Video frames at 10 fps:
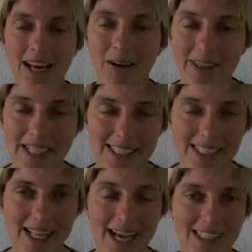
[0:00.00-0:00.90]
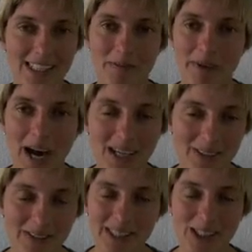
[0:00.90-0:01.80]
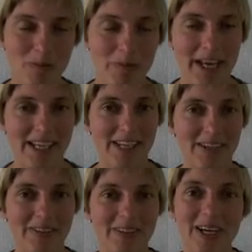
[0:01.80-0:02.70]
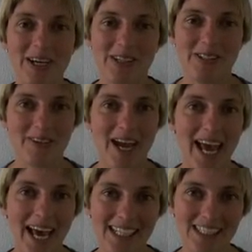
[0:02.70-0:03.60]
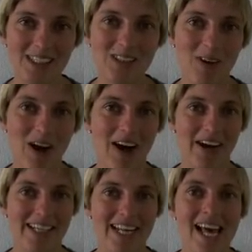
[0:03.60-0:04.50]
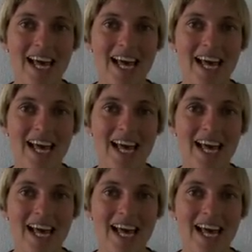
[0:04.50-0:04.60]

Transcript: Now in this class, I'm not going to make you do hand-drawn